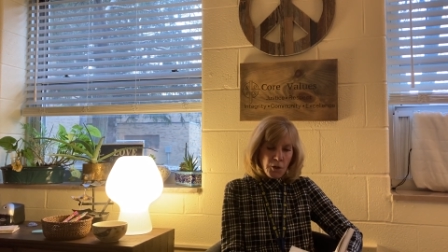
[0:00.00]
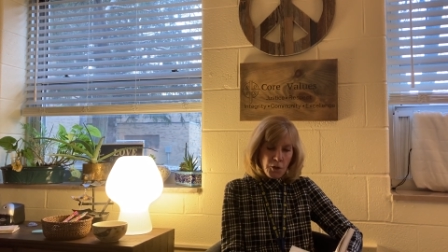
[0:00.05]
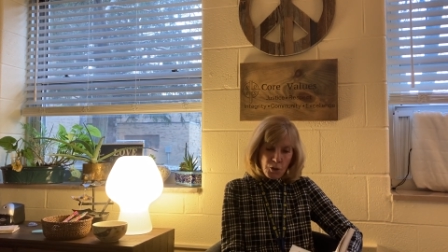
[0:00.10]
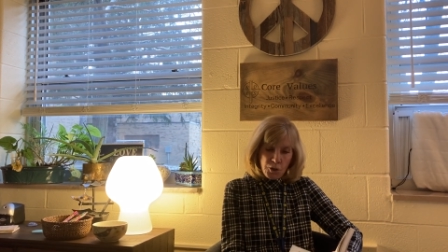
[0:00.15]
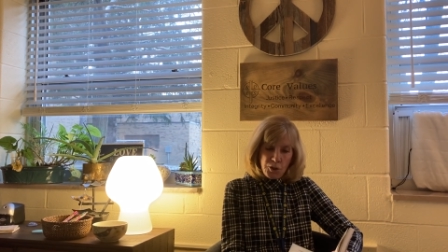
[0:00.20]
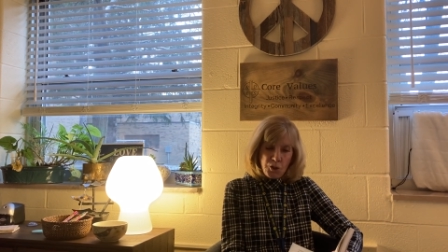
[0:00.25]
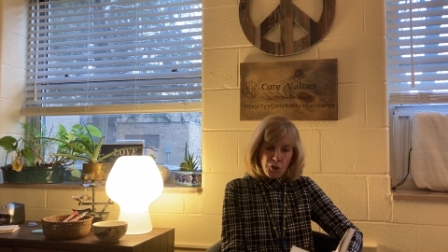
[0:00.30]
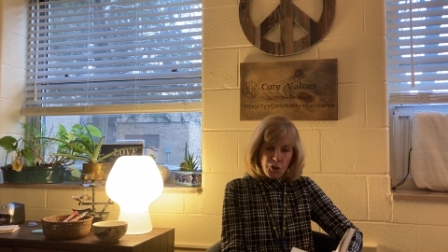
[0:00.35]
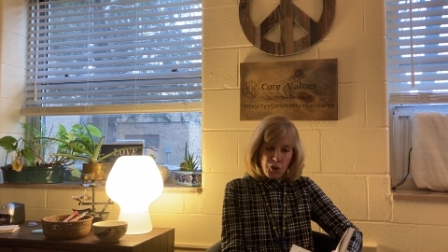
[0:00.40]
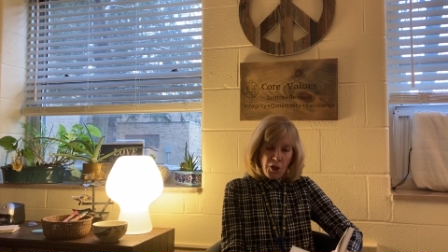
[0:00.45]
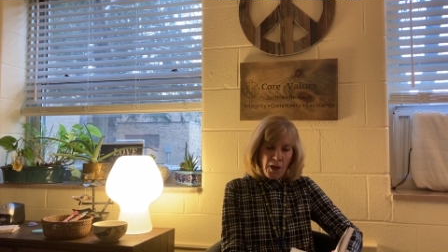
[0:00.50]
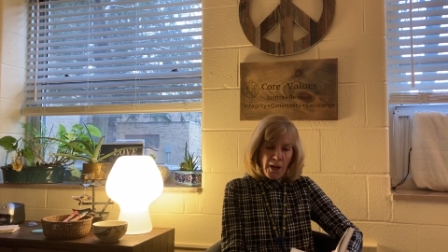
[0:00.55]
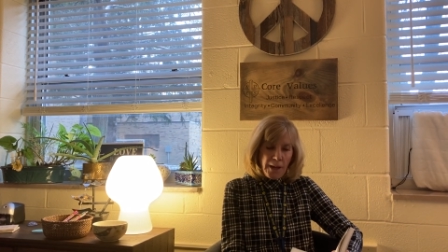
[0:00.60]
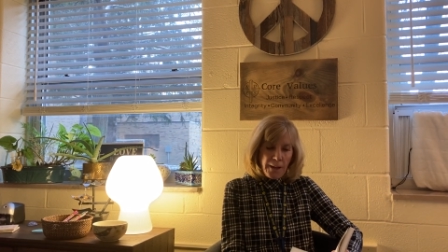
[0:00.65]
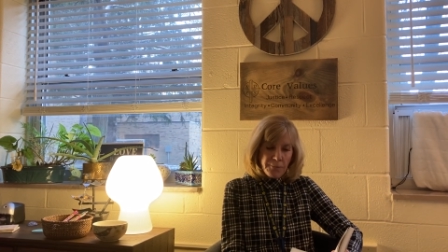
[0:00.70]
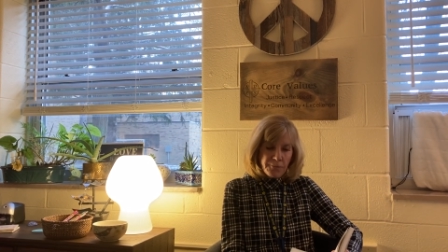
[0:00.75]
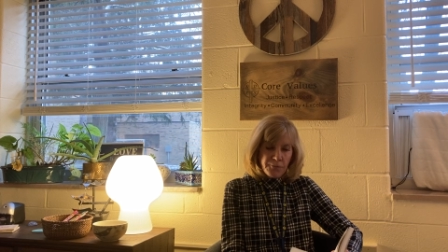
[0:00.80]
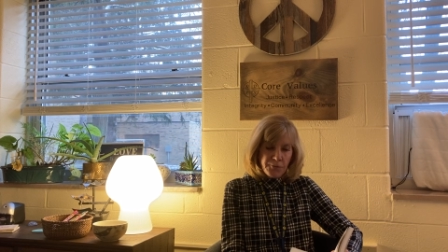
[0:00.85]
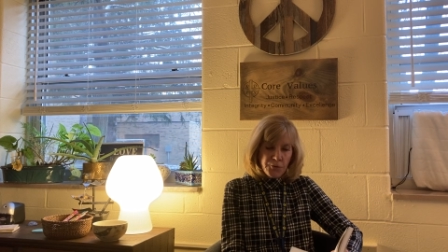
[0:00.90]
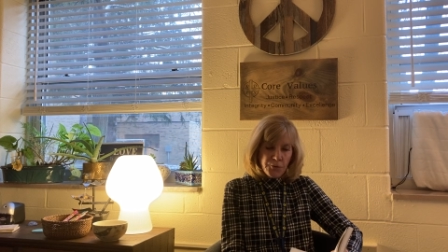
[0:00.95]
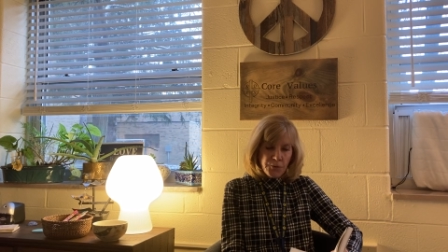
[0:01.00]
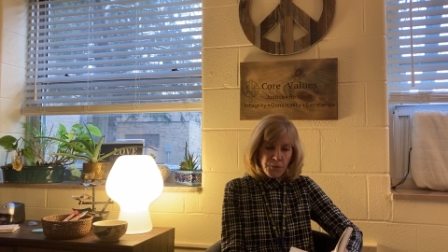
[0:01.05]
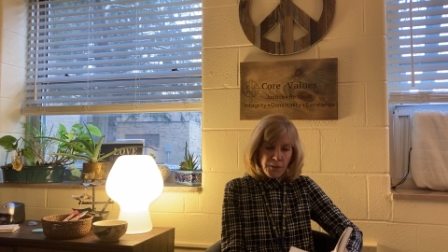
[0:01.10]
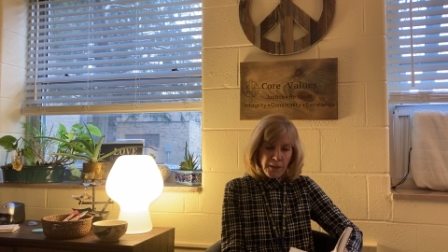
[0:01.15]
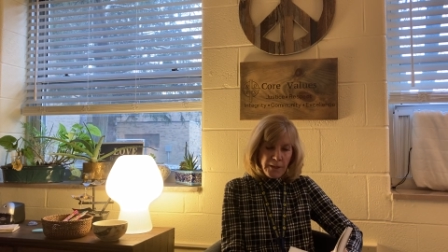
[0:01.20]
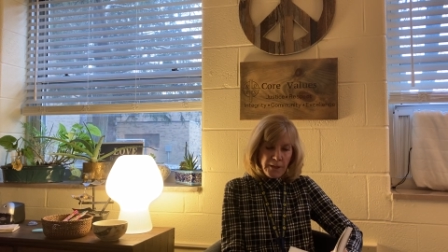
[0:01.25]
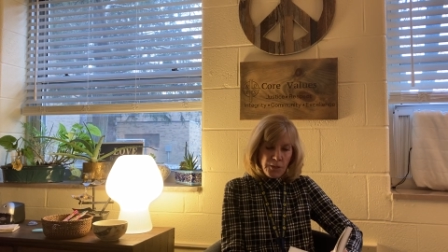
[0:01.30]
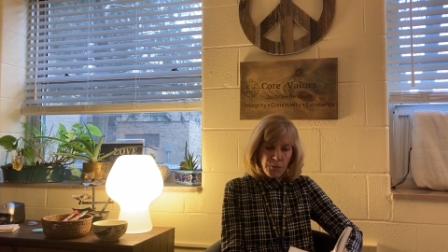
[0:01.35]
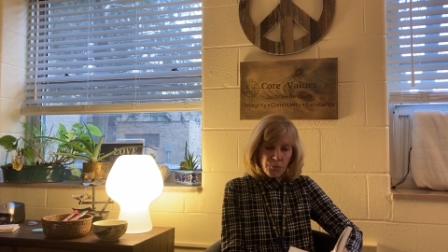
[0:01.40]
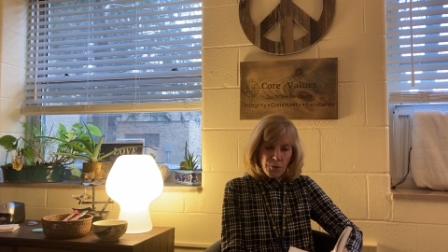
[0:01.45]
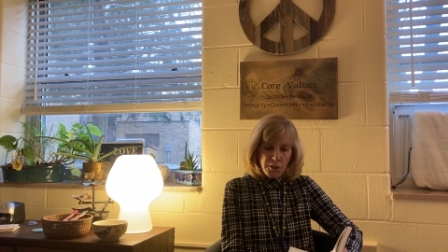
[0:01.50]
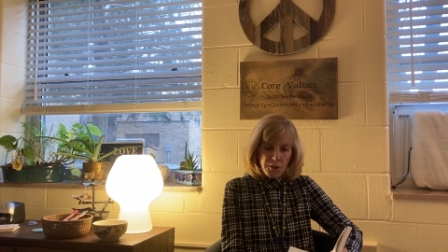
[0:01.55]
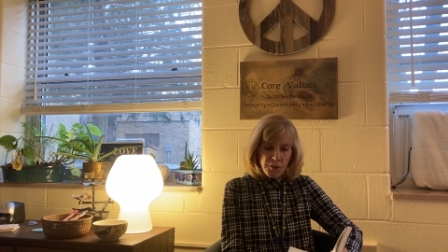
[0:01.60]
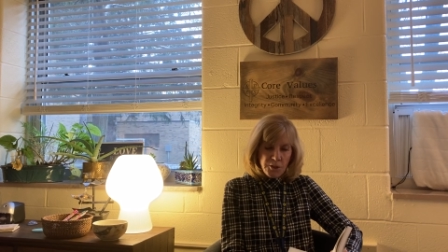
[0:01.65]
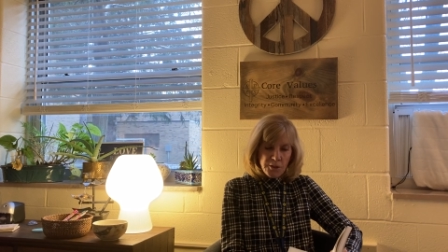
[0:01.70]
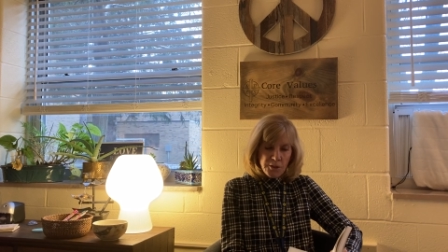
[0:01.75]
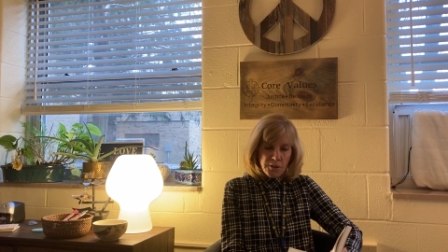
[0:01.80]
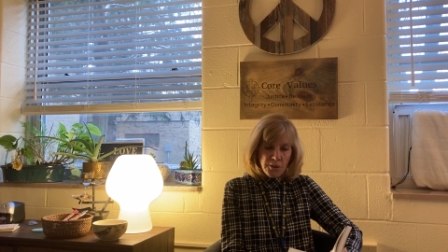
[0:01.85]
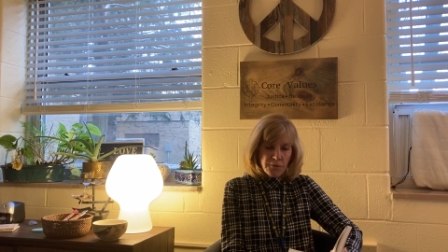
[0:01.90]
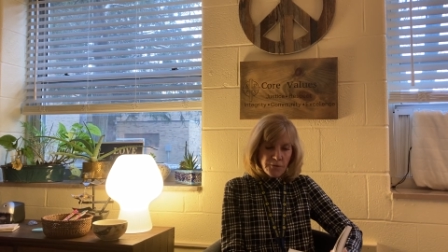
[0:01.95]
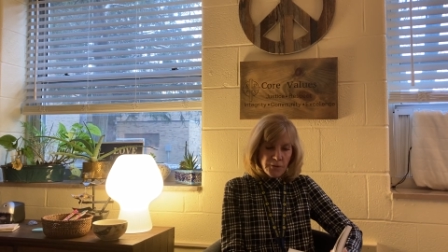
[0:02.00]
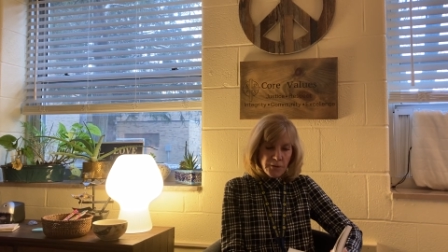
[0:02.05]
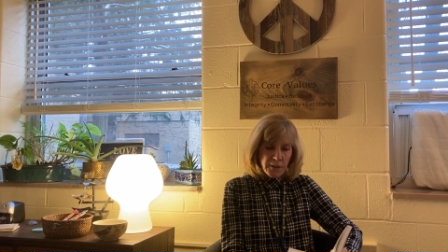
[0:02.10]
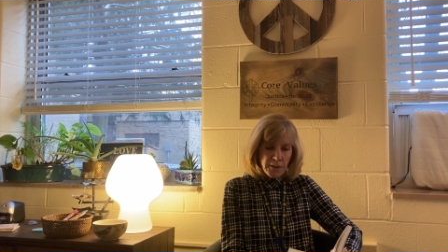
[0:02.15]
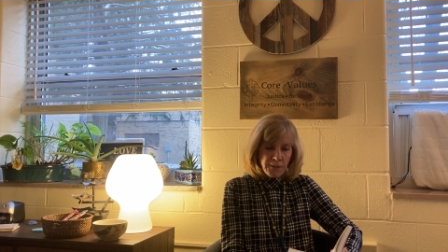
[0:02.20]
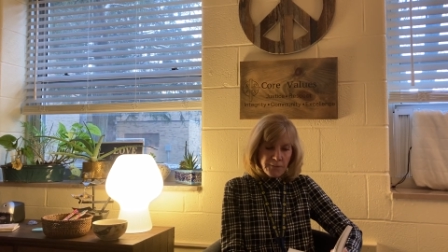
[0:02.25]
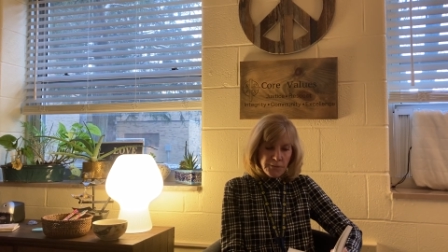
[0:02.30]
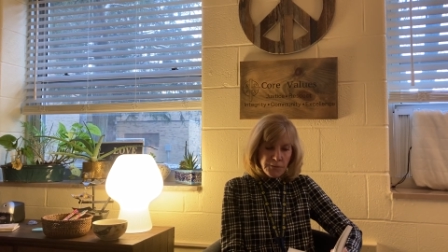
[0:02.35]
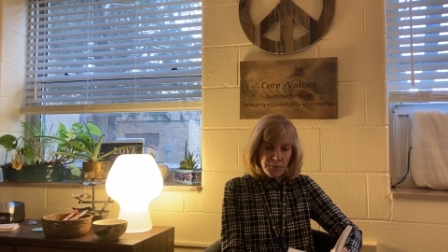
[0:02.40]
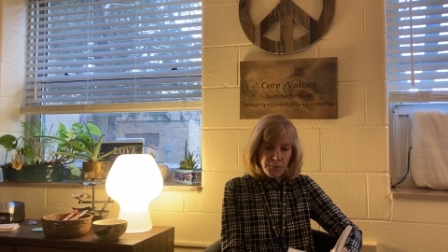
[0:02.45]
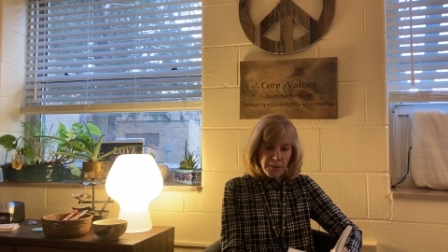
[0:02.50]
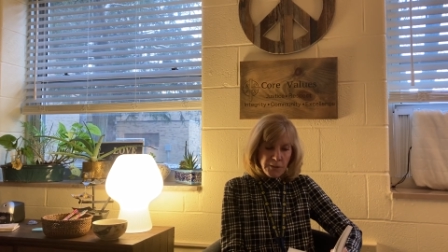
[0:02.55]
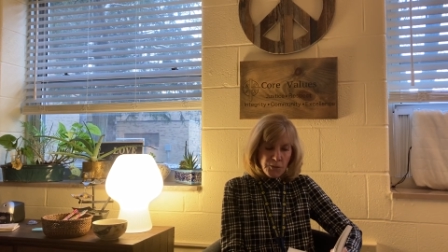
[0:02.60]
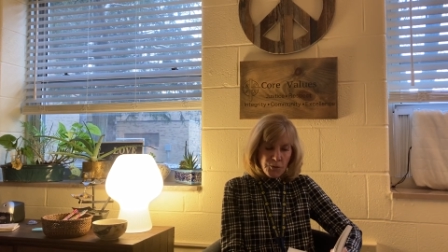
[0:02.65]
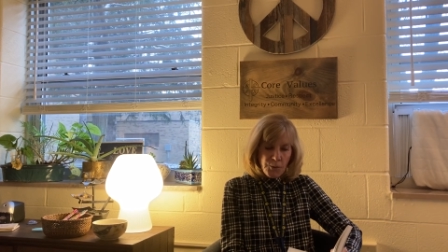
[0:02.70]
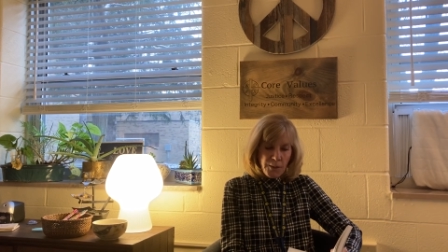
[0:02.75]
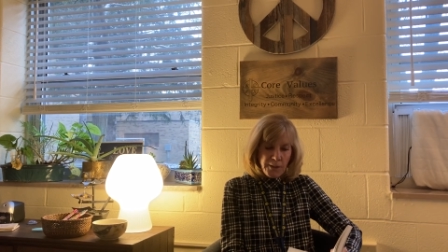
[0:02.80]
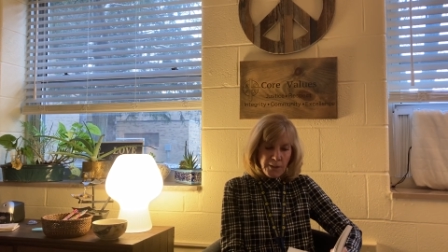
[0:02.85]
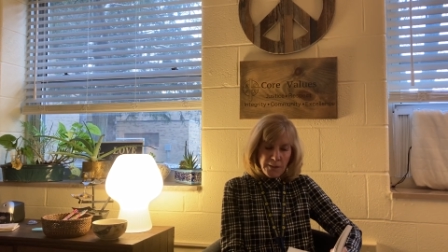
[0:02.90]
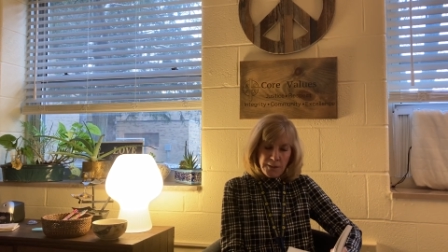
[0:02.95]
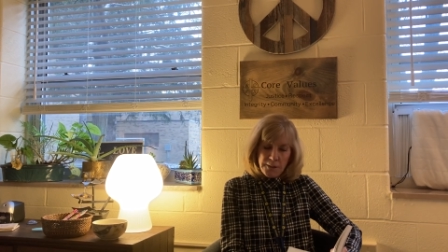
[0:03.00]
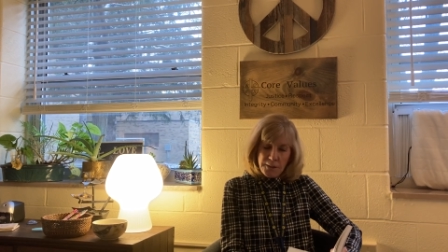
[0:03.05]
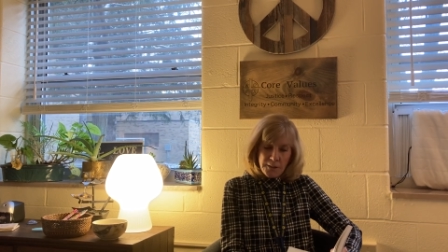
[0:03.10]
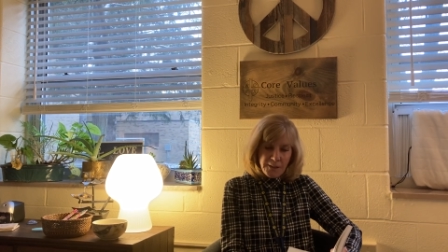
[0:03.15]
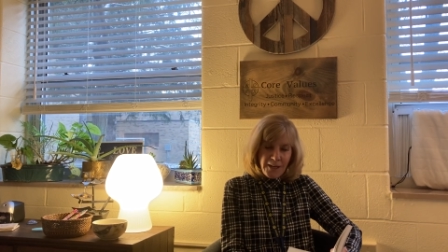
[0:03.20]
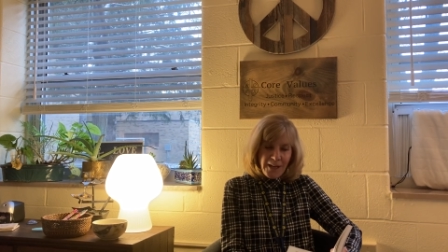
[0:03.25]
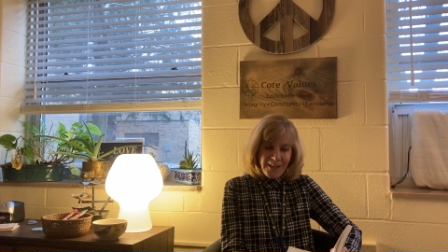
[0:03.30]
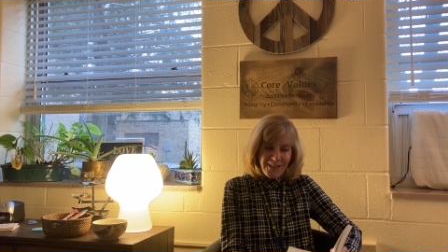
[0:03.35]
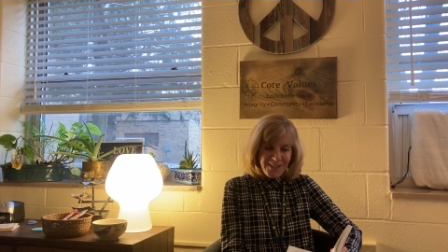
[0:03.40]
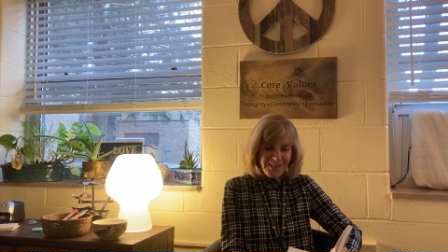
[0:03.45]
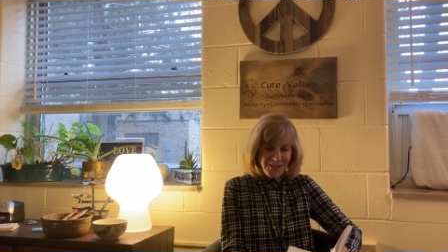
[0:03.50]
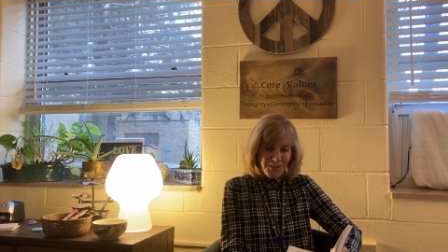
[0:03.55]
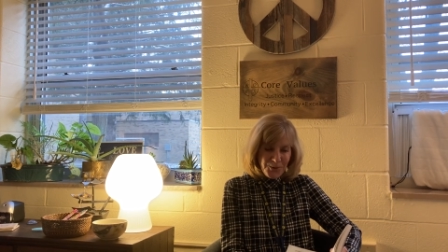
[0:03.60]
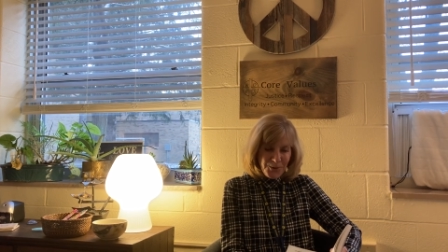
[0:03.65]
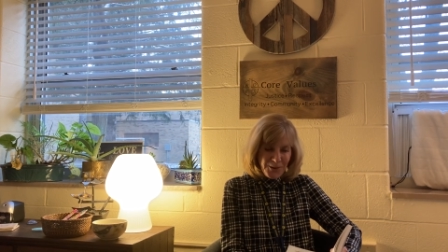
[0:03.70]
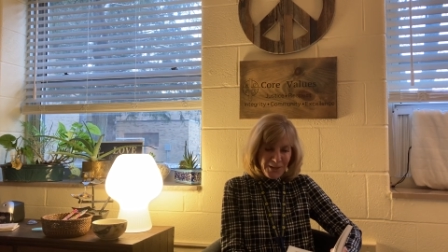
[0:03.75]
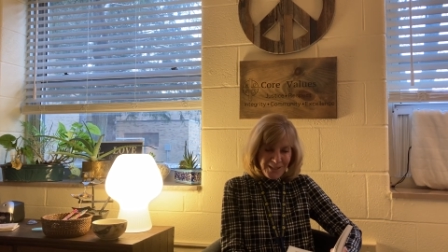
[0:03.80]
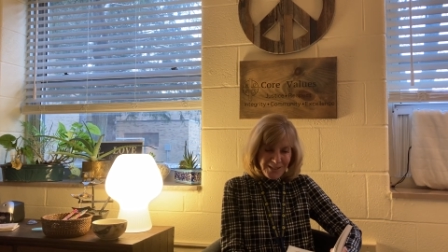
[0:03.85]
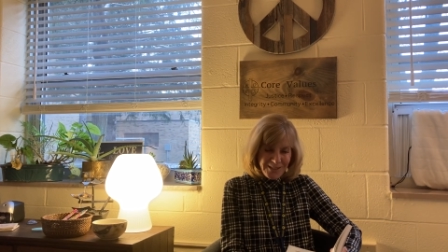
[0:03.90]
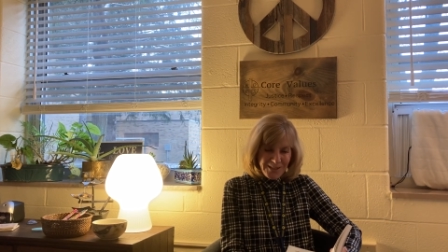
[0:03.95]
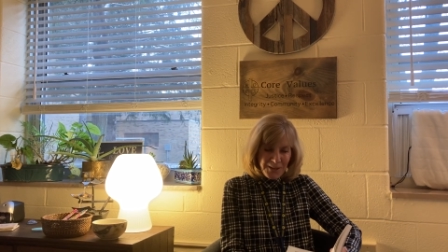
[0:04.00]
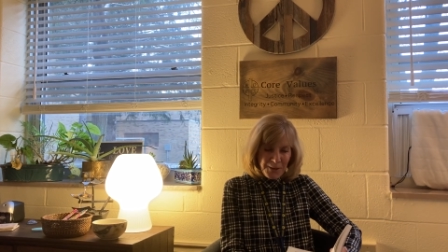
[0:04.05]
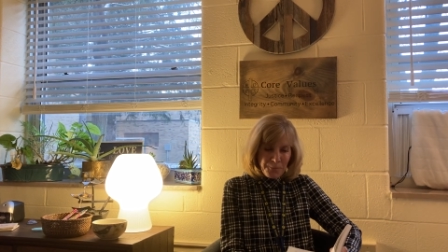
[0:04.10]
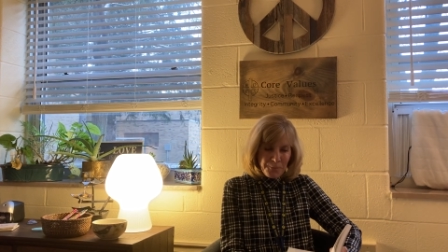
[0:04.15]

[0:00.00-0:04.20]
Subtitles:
Good job, food lady rushes over and gives me a tight squeeze.